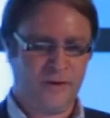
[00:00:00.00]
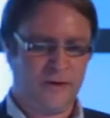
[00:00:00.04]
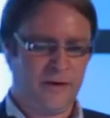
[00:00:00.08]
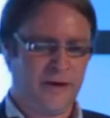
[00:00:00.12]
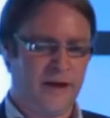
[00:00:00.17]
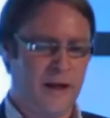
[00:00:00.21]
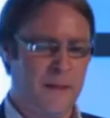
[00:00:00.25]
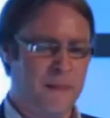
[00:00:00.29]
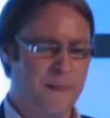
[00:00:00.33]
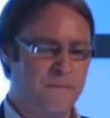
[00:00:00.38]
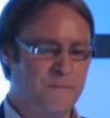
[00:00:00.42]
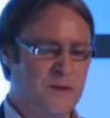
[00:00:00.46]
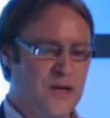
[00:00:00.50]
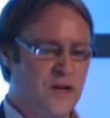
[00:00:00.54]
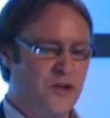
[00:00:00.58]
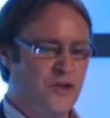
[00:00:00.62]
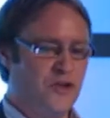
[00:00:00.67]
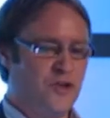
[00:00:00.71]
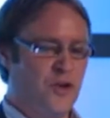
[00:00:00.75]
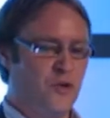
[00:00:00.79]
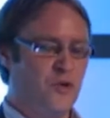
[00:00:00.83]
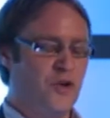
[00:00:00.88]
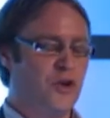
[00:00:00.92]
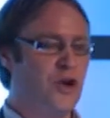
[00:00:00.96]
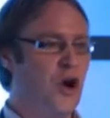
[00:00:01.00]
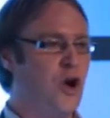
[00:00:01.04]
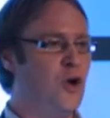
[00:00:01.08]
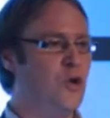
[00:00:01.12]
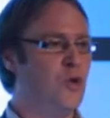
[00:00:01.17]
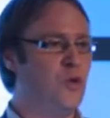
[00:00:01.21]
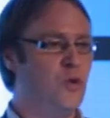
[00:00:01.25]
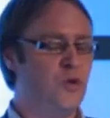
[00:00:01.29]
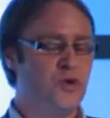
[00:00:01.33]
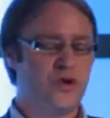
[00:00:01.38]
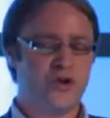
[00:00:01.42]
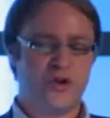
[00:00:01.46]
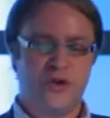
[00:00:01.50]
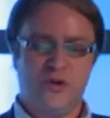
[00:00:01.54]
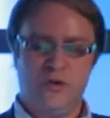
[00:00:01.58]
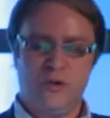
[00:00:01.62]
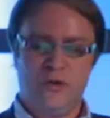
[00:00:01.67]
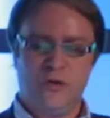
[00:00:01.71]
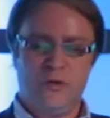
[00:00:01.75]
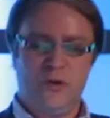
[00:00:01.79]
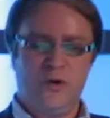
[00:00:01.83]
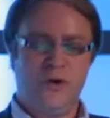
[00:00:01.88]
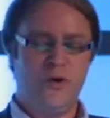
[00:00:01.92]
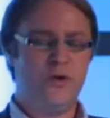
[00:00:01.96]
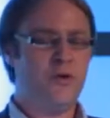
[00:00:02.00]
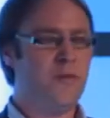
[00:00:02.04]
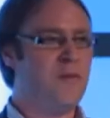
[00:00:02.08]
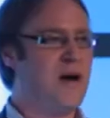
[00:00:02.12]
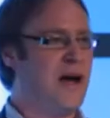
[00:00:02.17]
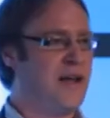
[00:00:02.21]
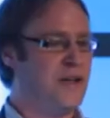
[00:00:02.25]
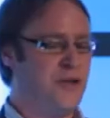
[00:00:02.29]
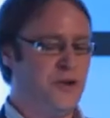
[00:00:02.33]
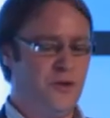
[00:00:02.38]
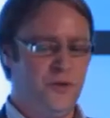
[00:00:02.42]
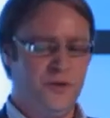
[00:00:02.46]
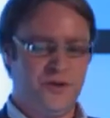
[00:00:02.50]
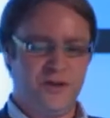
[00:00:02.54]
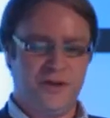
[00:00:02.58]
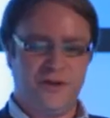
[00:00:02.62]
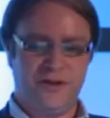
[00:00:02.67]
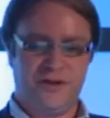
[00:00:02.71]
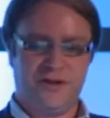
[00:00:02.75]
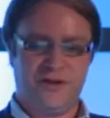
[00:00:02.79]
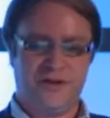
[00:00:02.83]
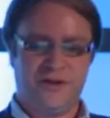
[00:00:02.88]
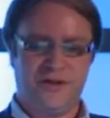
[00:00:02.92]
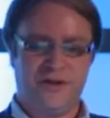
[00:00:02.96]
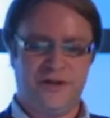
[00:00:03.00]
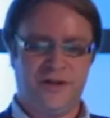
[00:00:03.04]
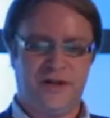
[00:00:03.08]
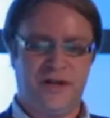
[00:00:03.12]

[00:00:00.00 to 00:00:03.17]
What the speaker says: Okay, so the goals. Who are my users?